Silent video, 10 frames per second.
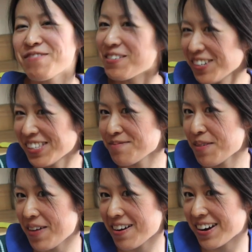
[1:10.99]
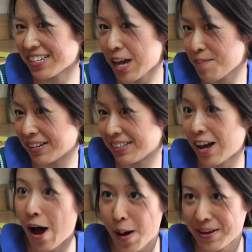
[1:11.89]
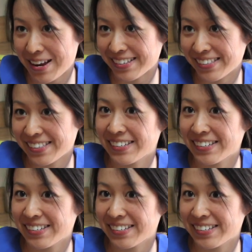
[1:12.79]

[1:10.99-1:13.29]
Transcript: were some of Harriet Tubman's hobbies?